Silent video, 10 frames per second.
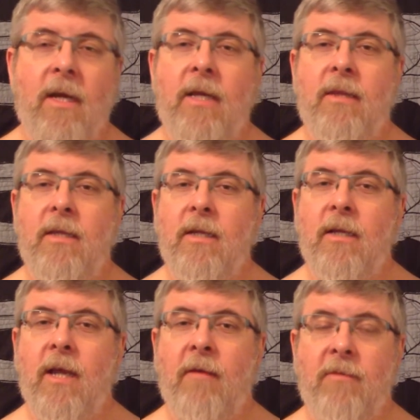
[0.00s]
and then
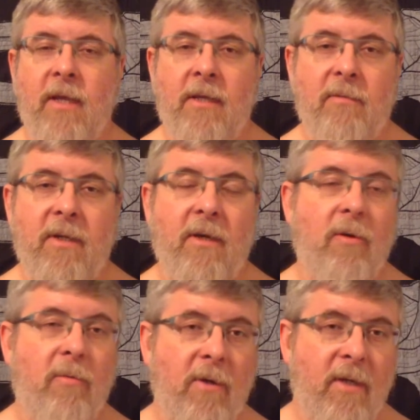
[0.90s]
after that there'll be a
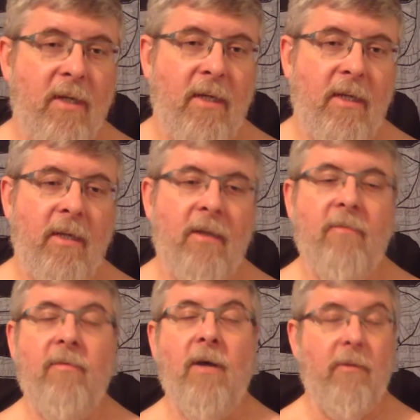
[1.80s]
homework key in the
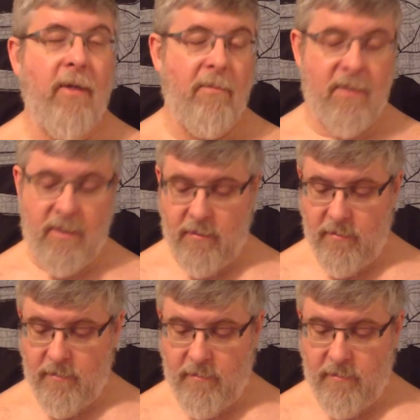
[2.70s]
following episode.